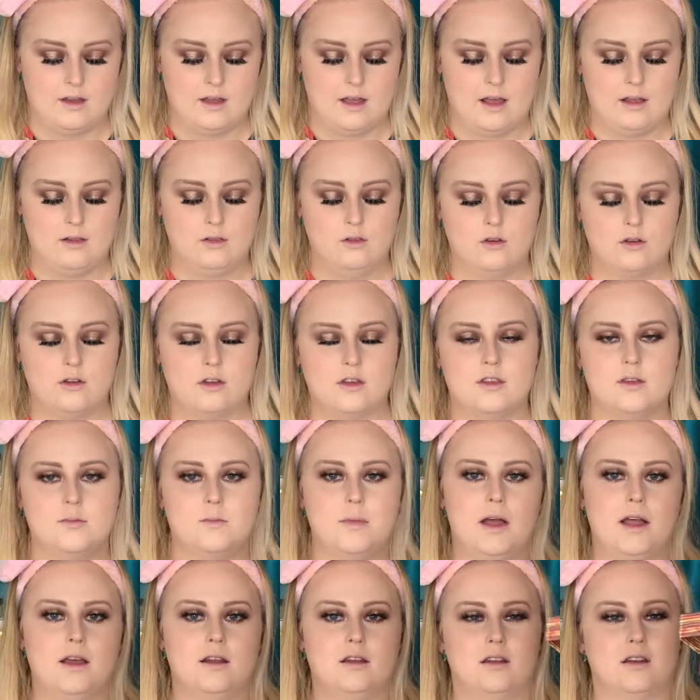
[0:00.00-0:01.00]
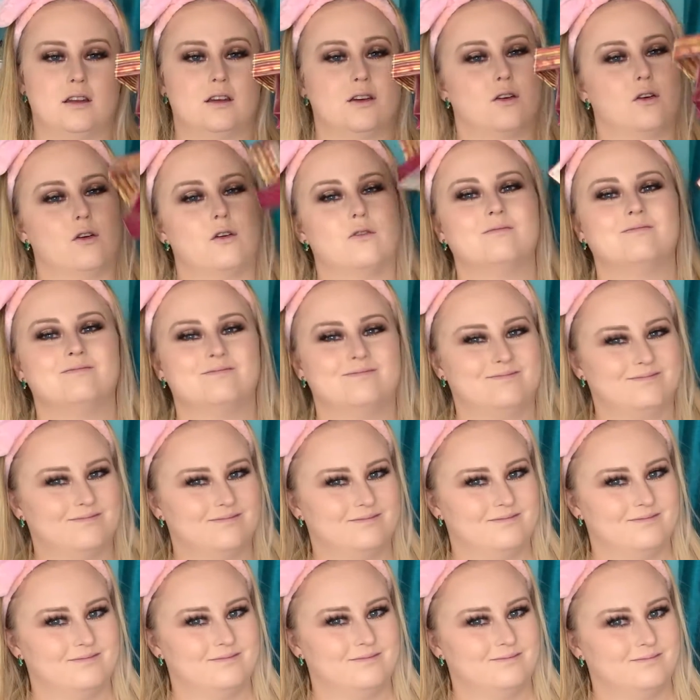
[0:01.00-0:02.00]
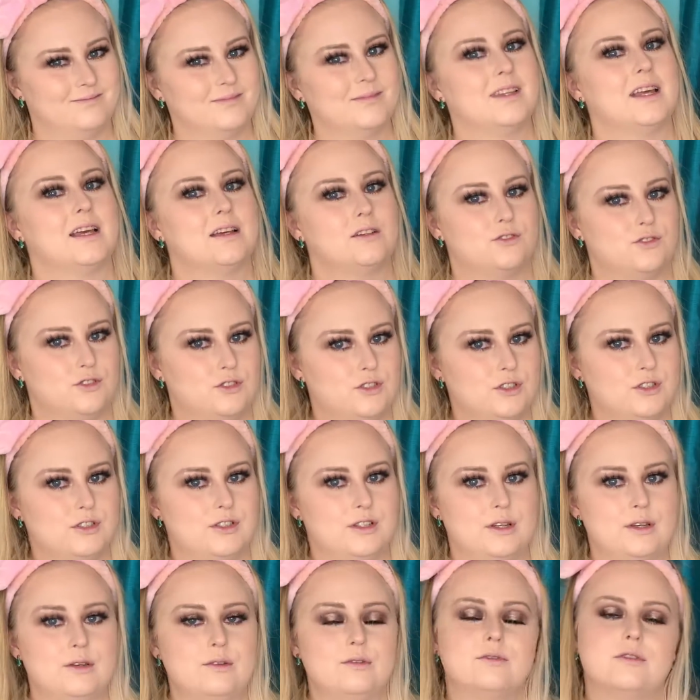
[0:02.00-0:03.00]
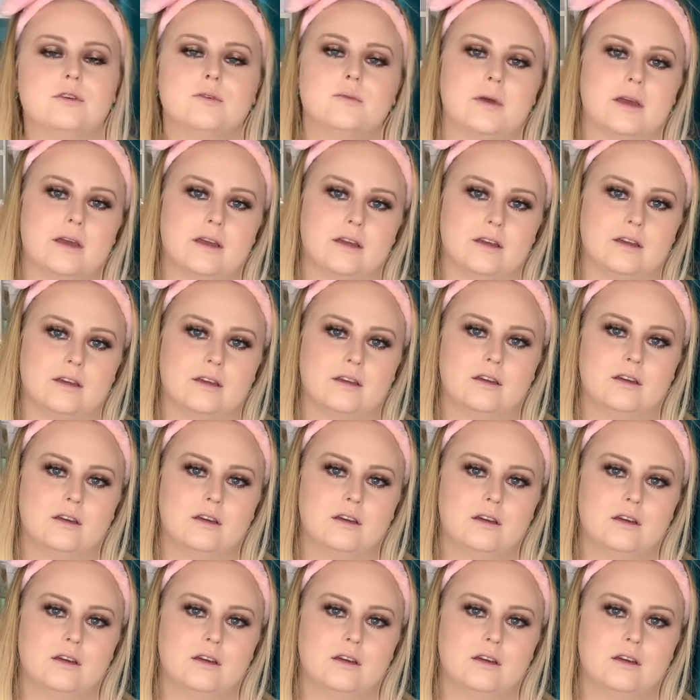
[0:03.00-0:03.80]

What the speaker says: I look at the pan and I go, that's too deep for me.